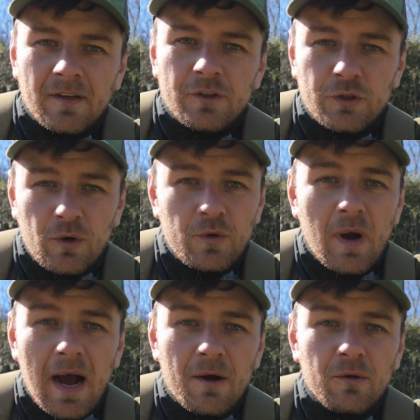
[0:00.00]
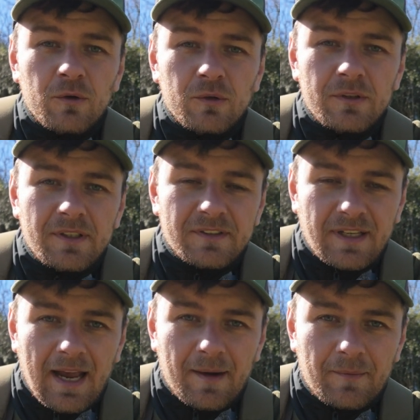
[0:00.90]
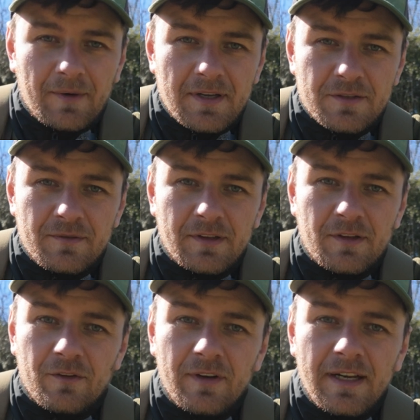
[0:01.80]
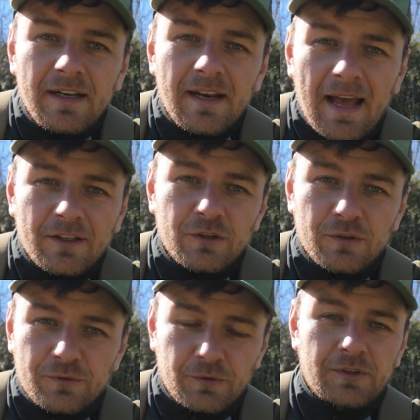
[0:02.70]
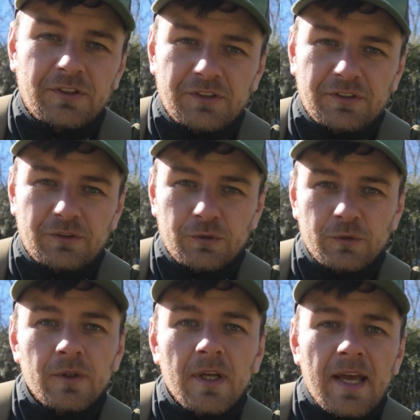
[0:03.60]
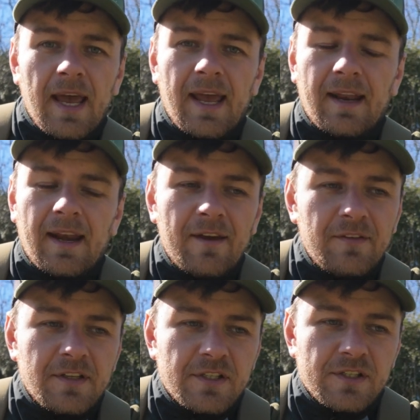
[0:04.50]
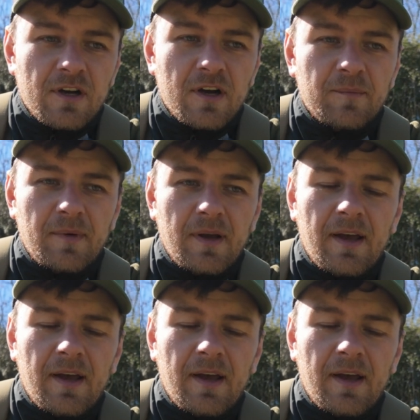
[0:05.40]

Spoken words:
show you how good this camera is with the real actual footages too, and having some